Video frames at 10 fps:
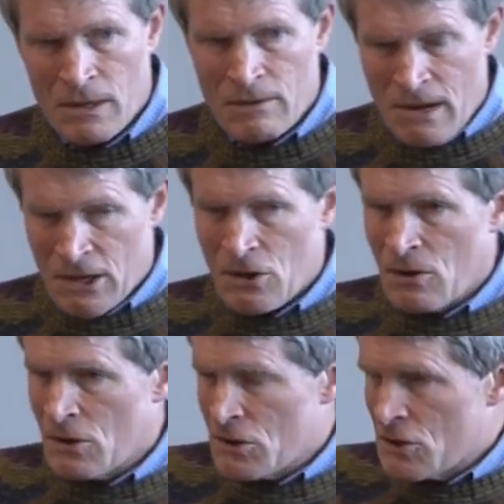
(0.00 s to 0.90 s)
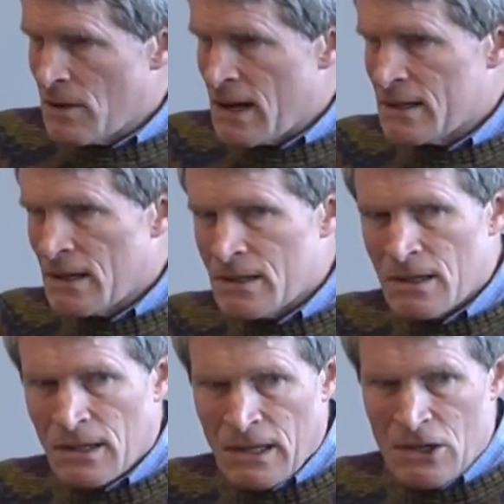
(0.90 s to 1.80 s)
they'd rather go into the
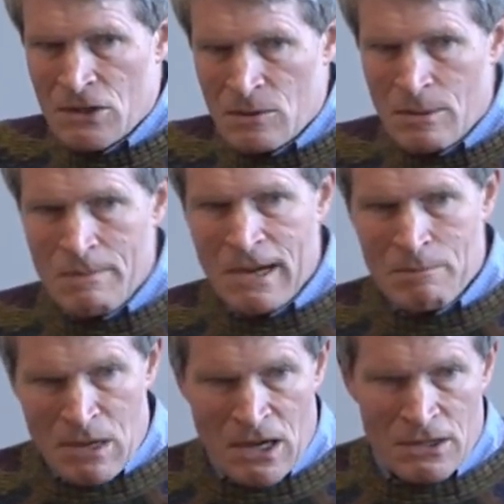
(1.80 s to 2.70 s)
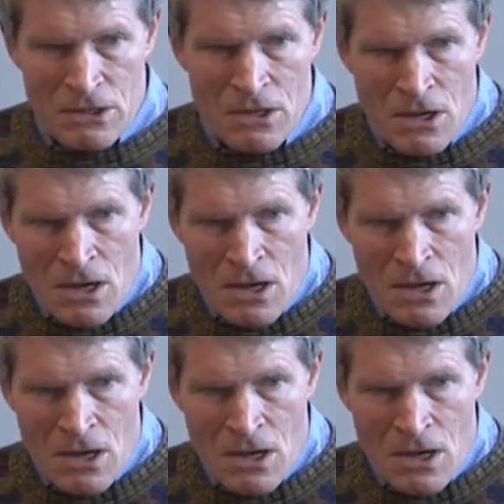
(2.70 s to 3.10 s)
2018 elections with Mike Pence